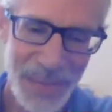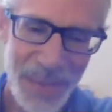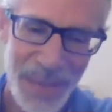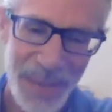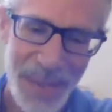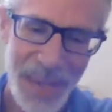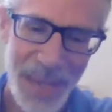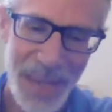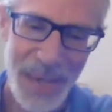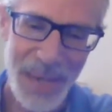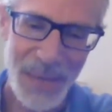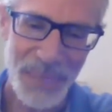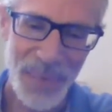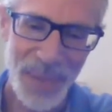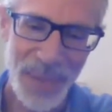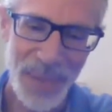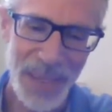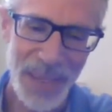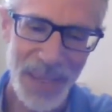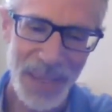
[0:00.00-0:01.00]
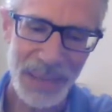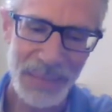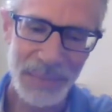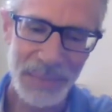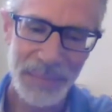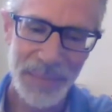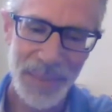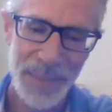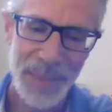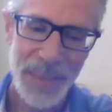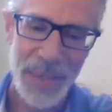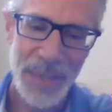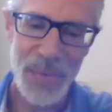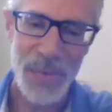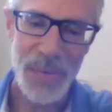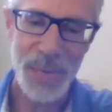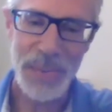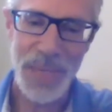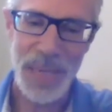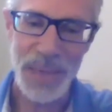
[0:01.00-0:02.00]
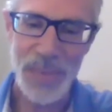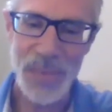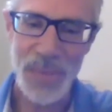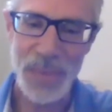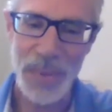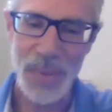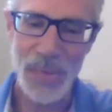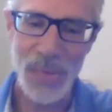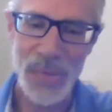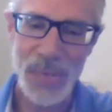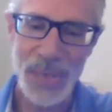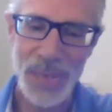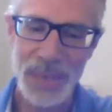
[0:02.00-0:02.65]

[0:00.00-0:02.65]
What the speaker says: definitely and sometimes the most